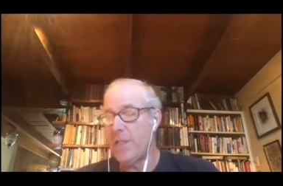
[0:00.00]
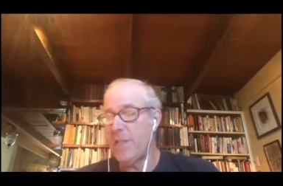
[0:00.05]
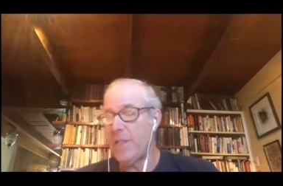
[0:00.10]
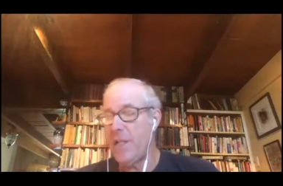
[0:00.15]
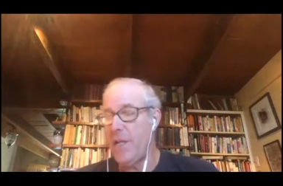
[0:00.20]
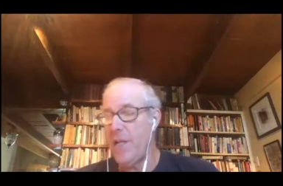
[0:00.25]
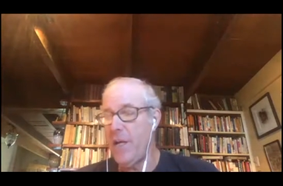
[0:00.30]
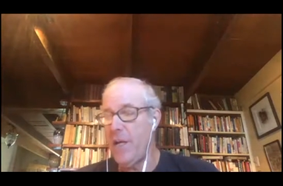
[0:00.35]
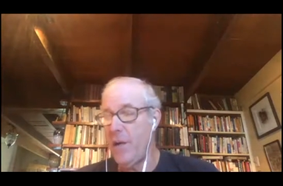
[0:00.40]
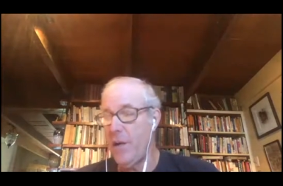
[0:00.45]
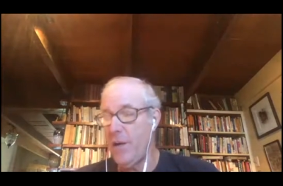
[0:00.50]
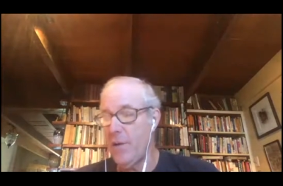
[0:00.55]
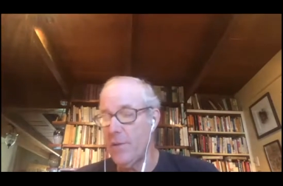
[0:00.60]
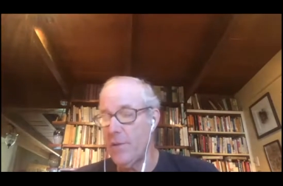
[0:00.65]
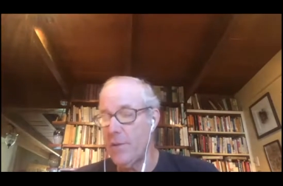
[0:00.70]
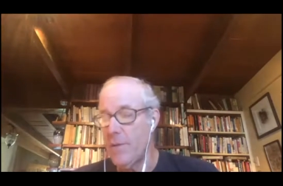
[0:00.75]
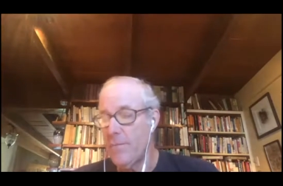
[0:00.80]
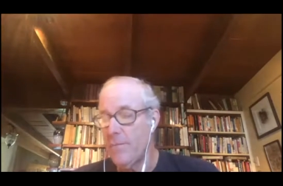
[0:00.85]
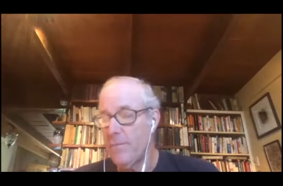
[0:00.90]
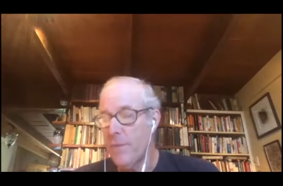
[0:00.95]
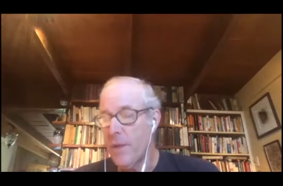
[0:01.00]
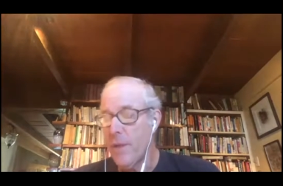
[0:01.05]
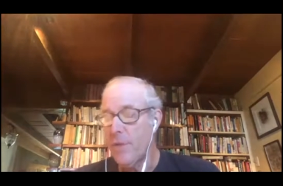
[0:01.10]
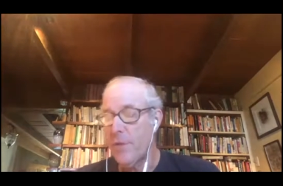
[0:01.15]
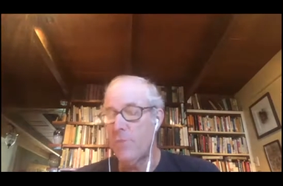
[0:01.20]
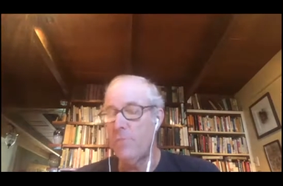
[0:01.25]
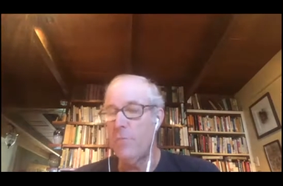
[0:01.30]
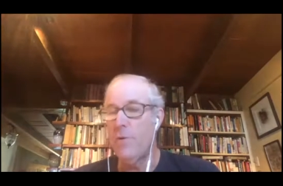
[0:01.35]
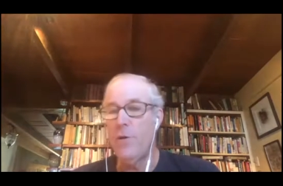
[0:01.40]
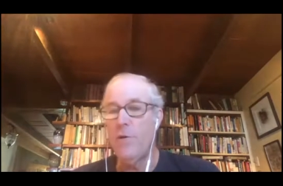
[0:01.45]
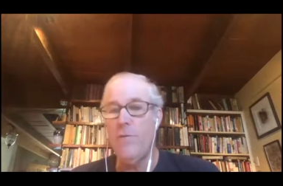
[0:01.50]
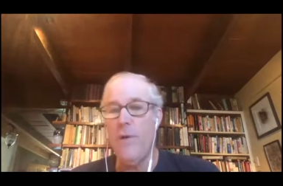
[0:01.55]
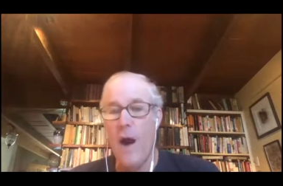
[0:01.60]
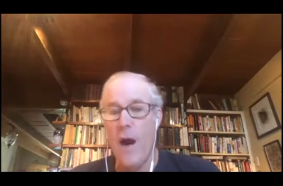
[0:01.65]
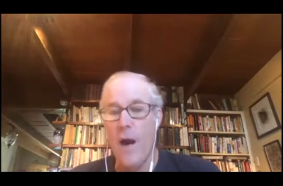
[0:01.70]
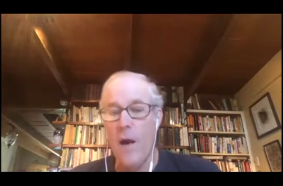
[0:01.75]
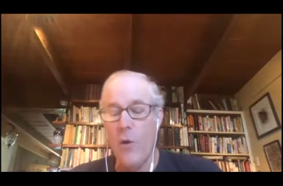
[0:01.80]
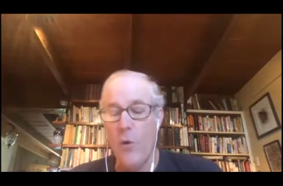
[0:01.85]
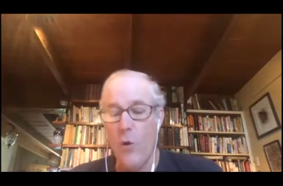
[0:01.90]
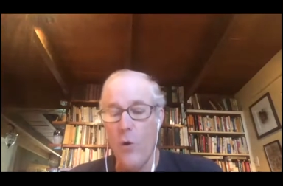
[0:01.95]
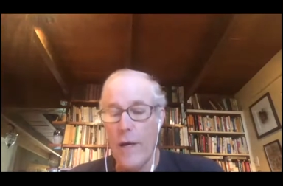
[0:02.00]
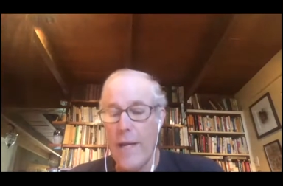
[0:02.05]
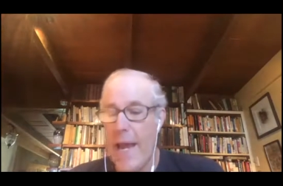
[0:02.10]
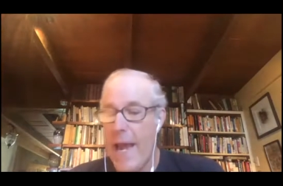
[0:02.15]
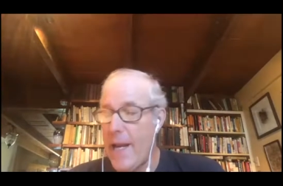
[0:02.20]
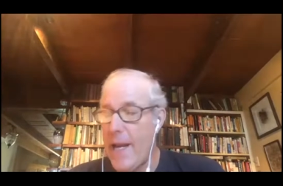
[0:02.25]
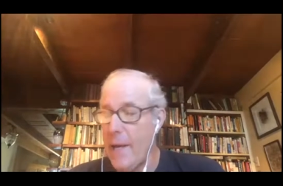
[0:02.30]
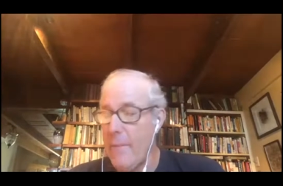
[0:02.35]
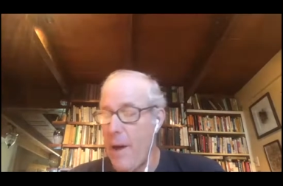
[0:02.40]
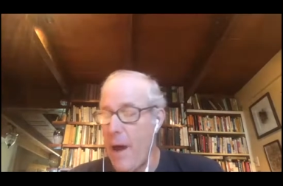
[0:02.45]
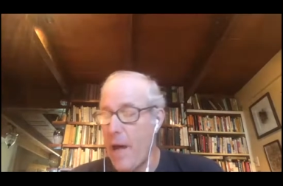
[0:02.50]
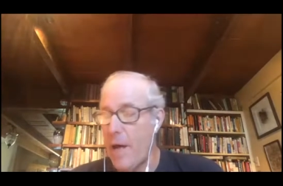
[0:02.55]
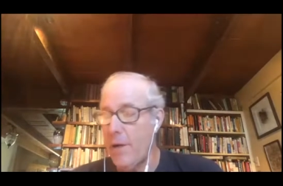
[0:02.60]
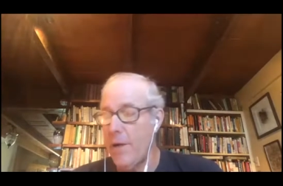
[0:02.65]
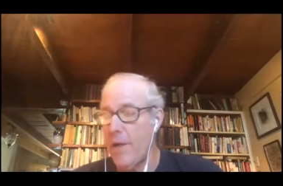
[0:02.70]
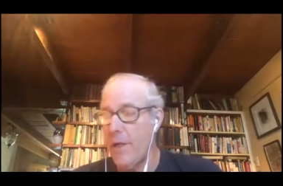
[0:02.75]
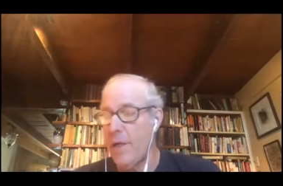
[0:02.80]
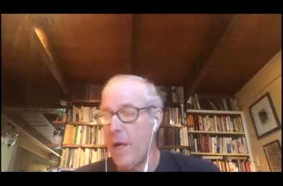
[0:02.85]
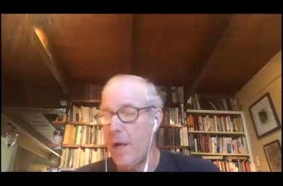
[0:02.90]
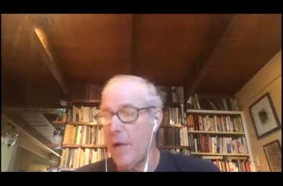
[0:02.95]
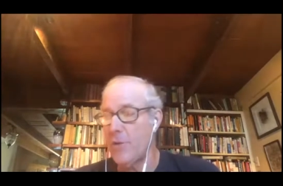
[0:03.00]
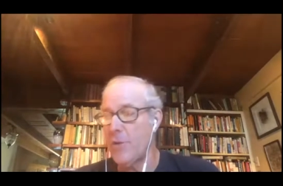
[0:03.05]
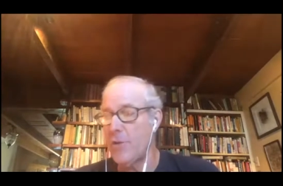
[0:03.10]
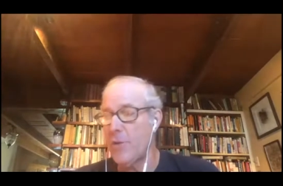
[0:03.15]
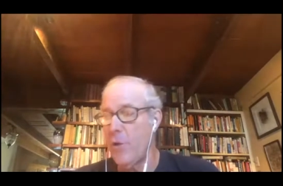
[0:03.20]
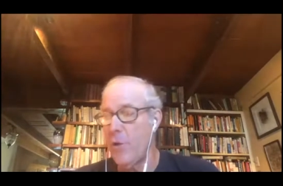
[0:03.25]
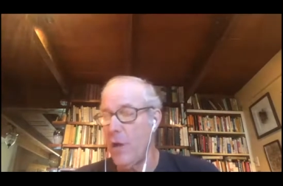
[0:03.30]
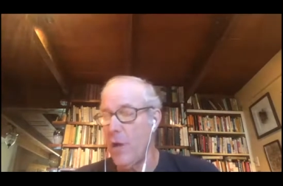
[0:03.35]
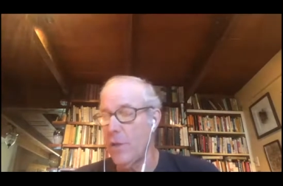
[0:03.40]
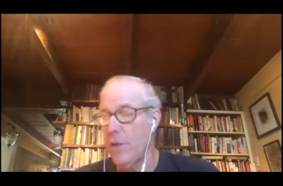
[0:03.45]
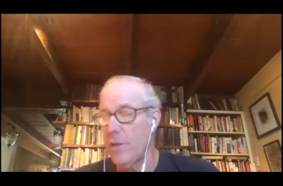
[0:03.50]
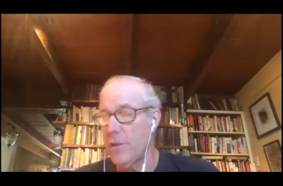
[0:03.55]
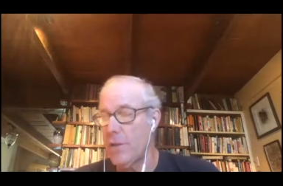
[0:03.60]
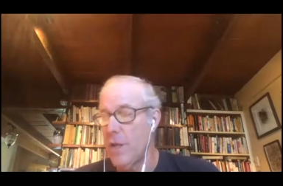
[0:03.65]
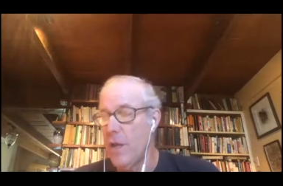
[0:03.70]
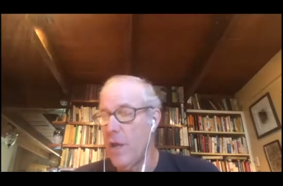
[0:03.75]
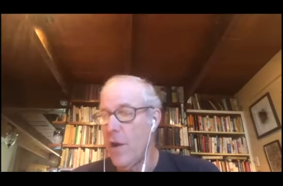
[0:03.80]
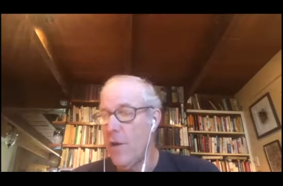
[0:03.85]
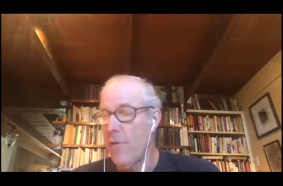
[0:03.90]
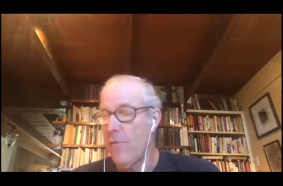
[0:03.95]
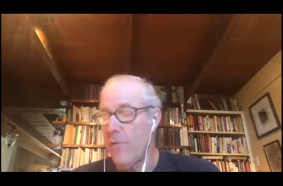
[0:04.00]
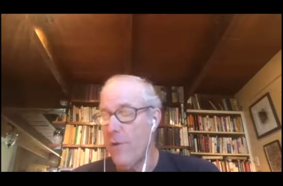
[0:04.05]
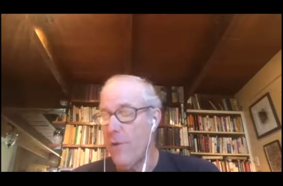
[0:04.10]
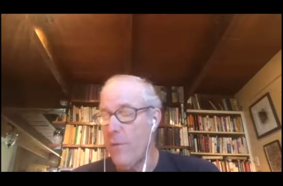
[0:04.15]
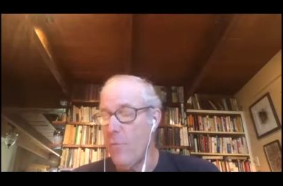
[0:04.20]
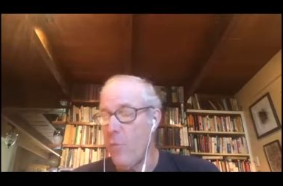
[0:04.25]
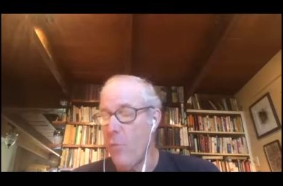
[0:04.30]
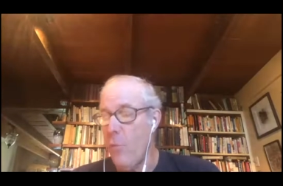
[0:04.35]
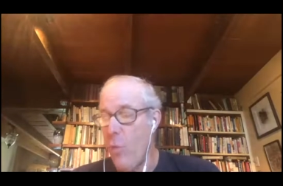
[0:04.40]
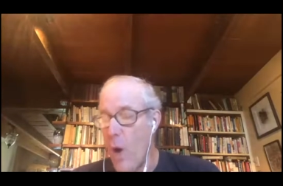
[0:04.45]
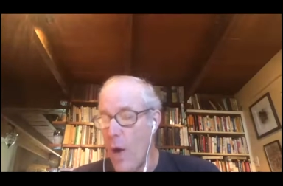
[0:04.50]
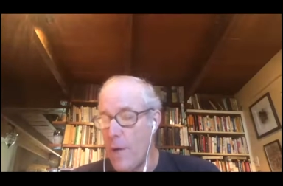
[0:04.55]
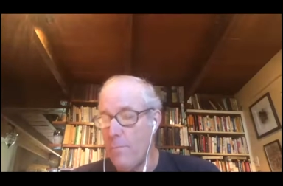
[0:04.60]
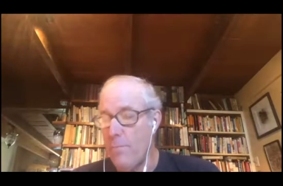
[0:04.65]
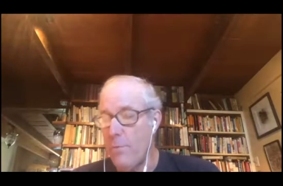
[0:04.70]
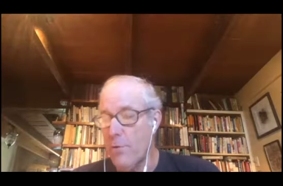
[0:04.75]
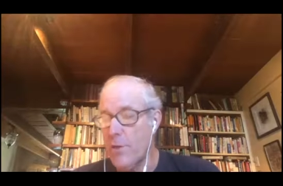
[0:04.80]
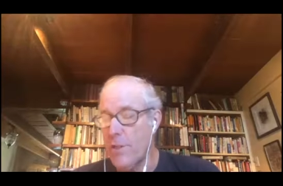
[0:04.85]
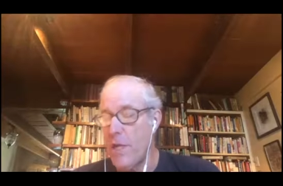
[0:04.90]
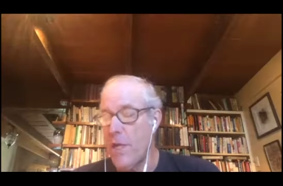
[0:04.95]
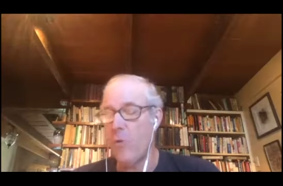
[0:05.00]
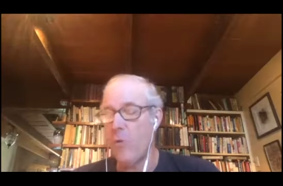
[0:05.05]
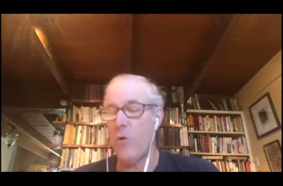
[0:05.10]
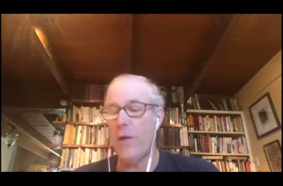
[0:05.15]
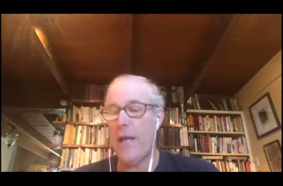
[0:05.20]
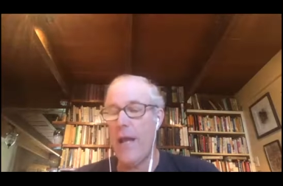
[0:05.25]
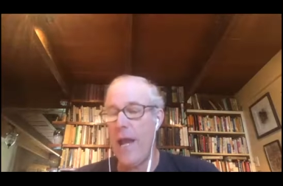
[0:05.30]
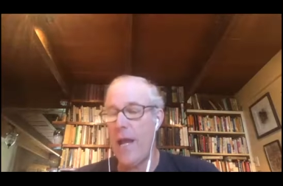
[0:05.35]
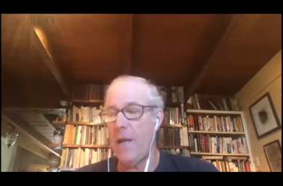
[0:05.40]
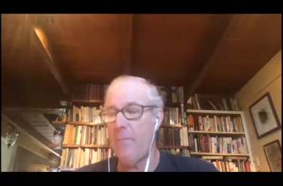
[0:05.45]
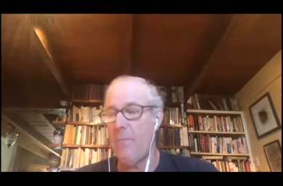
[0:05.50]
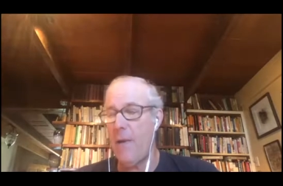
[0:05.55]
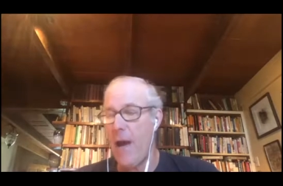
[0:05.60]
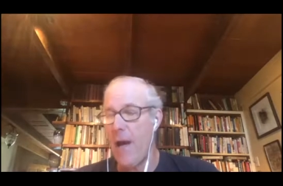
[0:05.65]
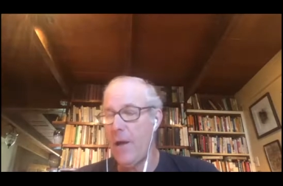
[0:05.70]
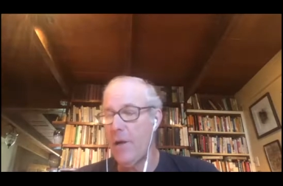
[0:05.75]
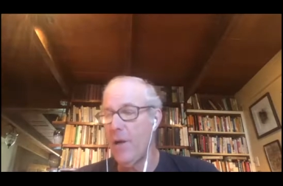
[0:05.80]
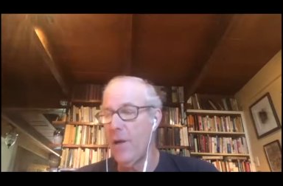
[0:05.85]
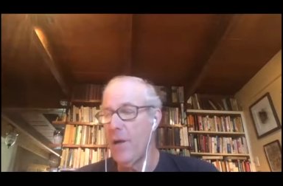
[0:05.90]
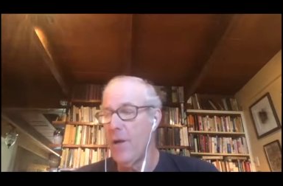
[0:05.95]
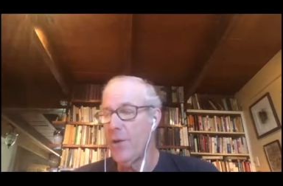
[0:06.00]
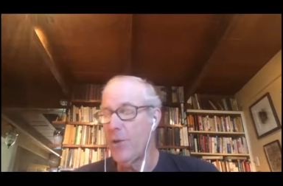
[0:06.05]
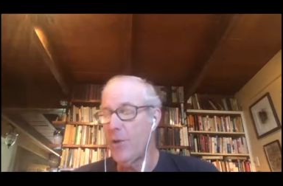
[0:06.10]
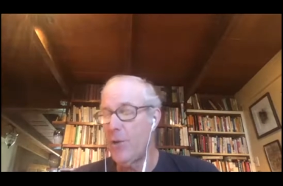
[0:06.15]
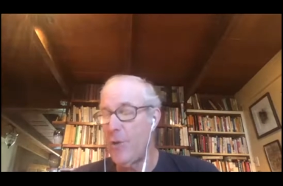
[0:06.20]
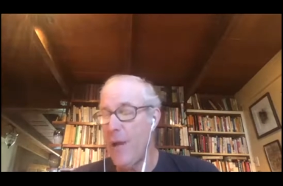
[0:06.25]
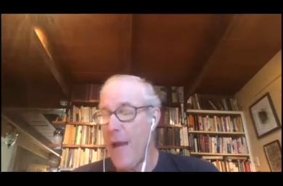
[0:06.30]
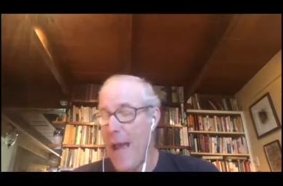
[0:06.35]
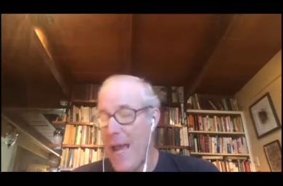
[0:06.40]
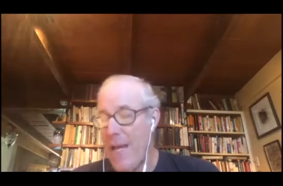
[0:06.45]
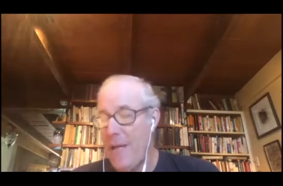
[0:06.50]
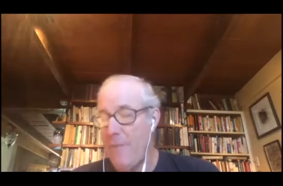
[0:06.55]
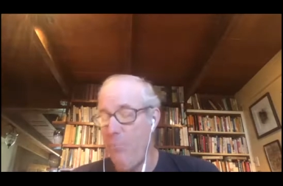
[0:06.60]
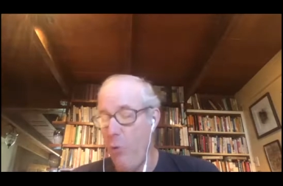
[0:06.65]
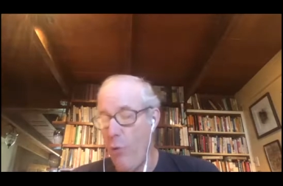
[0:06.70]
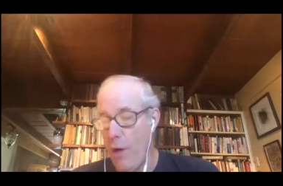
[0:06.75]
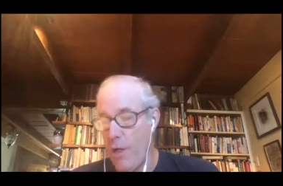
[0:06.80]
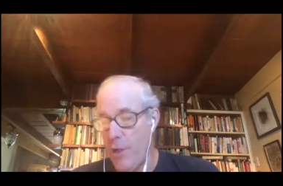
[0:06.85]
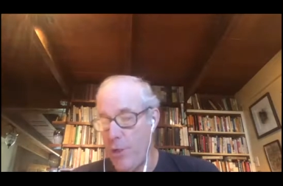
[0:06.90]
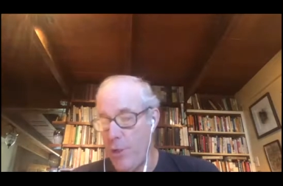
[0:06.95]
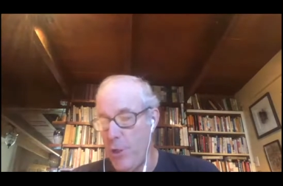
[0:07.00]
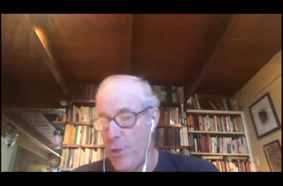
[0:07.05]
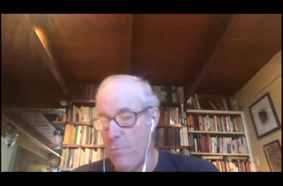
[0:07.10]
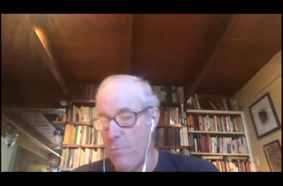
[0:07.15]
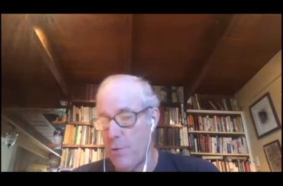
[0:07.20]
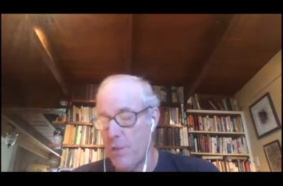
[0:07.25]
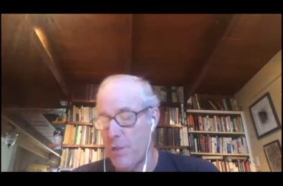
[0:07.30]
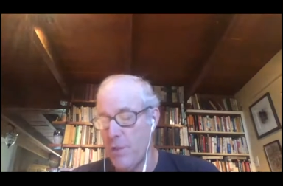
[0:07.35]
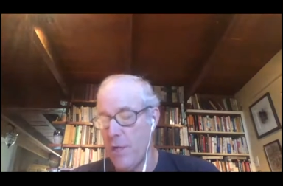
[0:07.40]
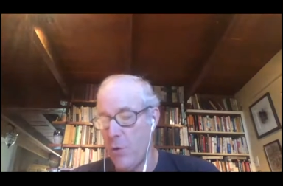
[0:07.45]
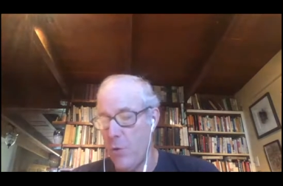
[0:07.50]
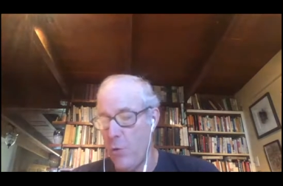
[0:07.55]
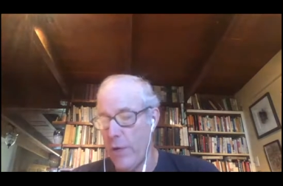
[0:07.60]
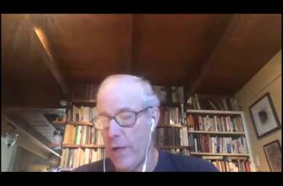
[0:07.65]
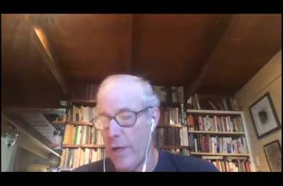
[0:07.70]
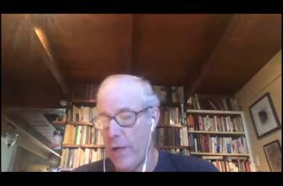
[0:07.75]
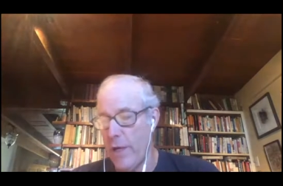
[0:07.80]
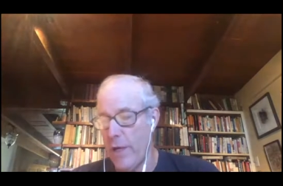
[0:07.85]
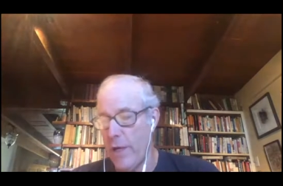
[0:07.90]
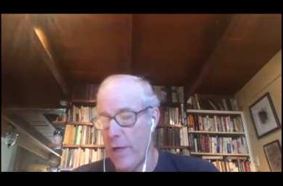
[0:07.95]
years to move our organic matter in our soils from 1% organic matter to 8.2% organic